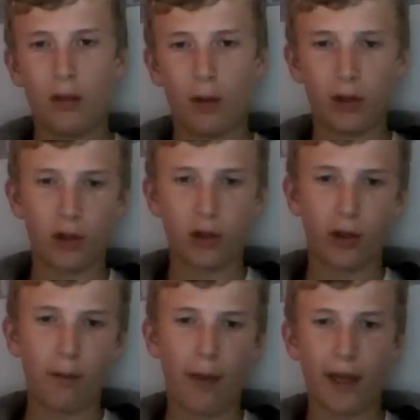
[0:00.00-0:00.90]
But I was just trying
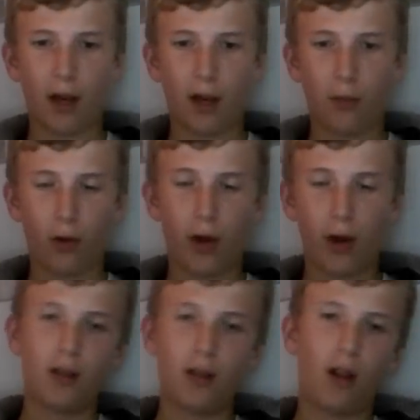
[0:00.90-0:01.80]
to make up for it,
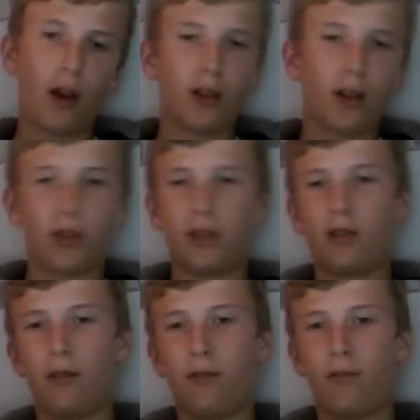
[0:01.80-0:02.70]
like, because
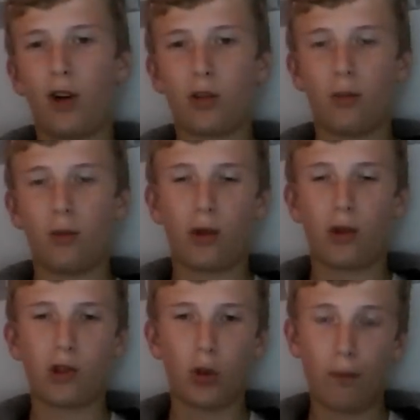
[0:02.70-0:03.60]
the first one was
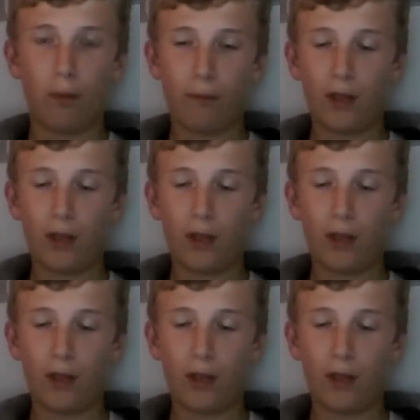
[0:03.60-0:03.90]
quite short.